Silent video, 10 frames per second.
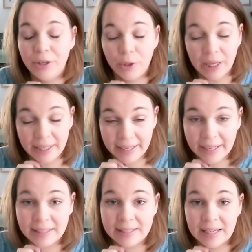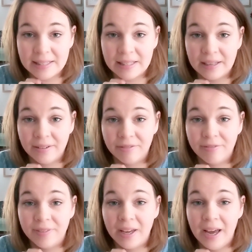You can get
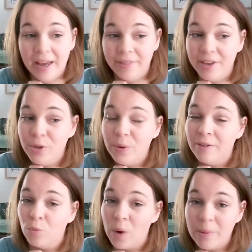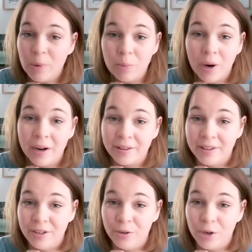excessive, and then you have way more product
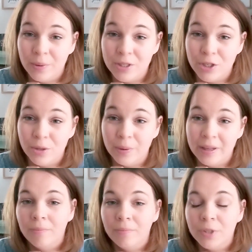than you know what to do with.